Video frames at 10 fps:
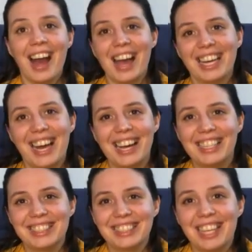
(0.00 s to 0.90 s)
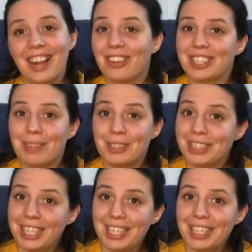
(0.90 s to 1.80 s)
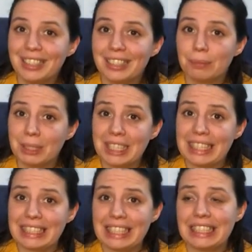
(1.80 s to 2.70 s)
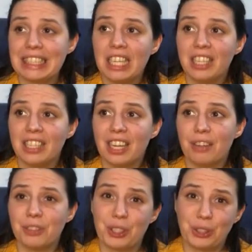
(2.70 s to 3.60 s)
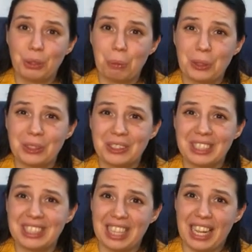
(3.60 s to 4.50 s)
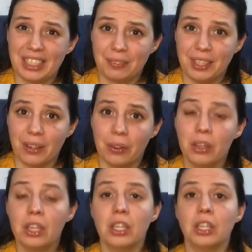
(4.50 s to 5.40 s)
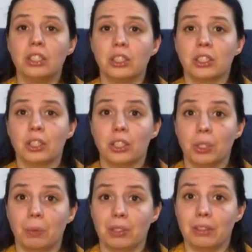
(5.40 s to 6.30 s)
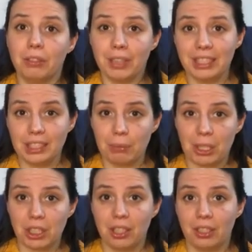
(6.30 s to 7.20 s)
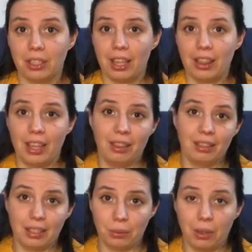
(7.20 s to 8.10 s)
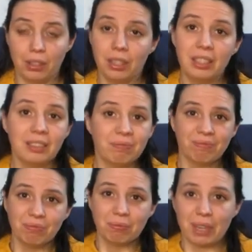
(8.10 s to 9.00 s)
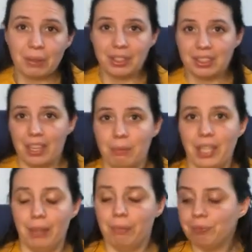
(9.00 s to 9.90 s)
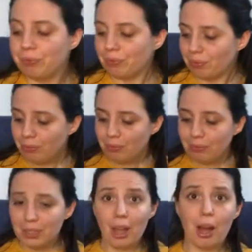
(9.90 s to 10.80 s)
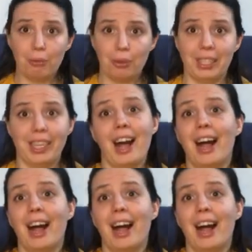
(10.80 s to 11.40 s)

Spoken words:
guys, long time to see, especially since I forgot to post the last video. So you will find it on my channel and then this one around the same time. Hopefully,